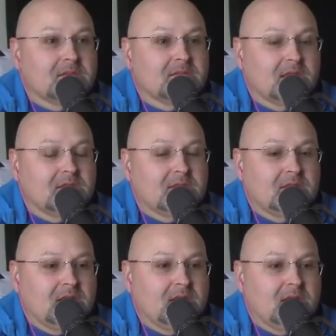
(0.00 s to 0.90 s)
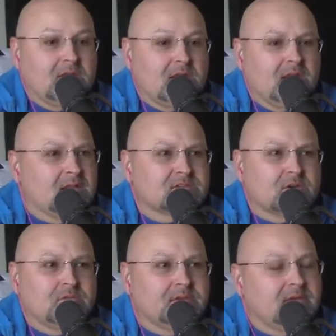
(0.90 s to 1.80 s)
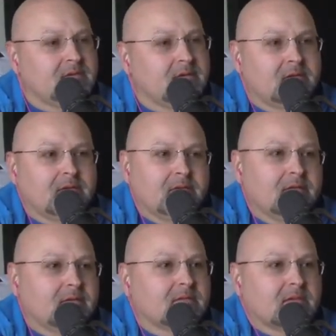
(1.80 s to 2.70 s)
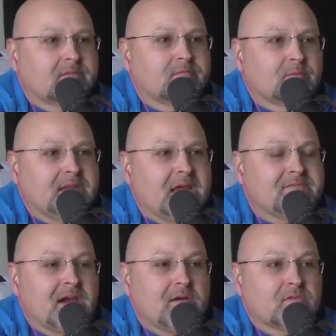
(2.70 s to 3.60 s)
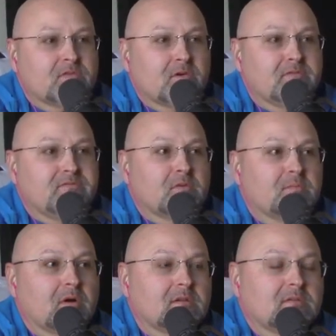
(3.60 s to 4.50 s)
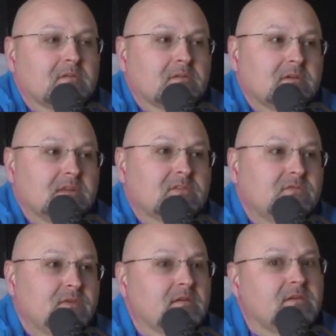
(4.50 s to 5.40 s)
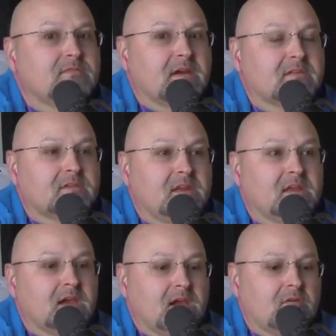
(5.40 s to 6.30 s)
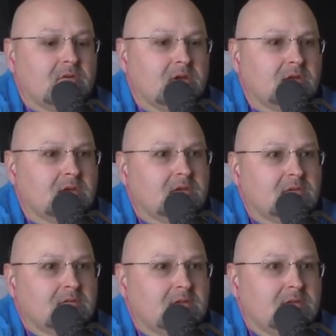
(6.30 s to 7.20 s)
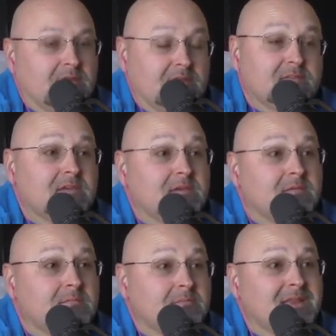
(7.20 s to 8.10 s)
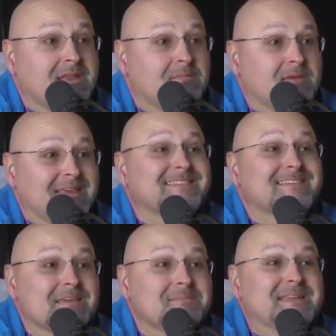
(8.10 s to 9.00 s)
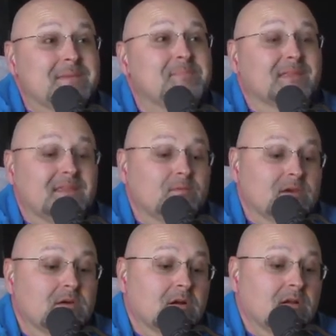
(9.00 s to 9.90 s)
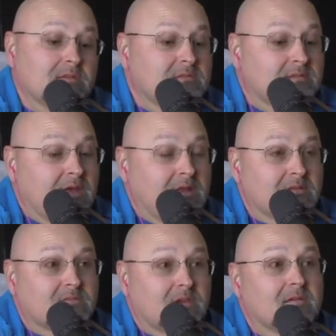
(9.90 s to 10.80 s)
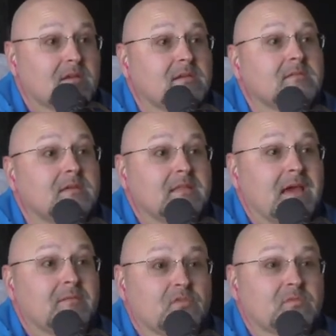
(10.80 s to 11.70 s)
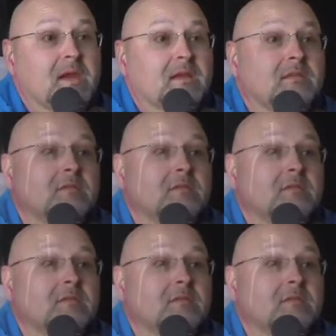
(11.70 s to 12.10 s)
that. It, and it's only it's like three and a half hours for all four parts, so yeah. it's very fascinating how easy manip- easily manipulated we are. It, and it's scary in that respect.